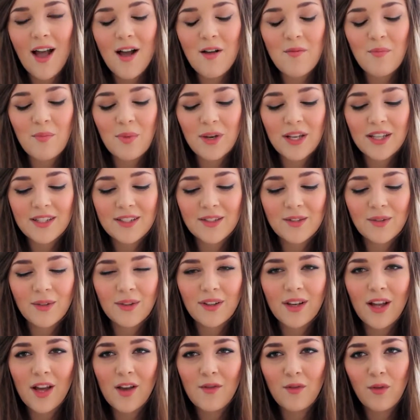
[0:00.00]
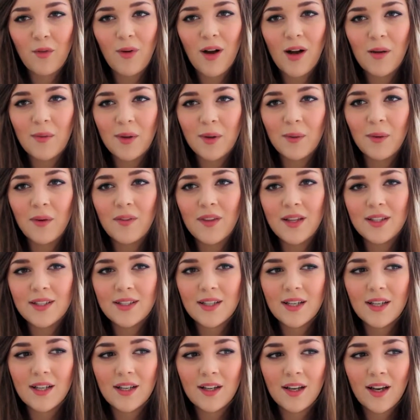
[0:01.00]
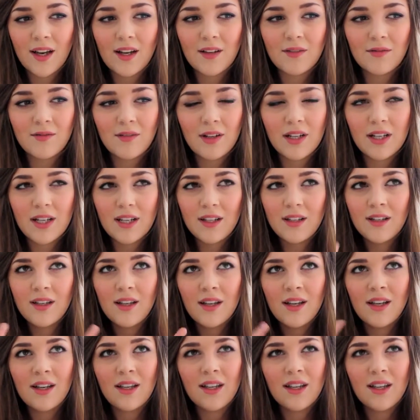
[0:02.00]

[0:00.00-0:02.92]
but it's not an overwhelming one that's going to kind of really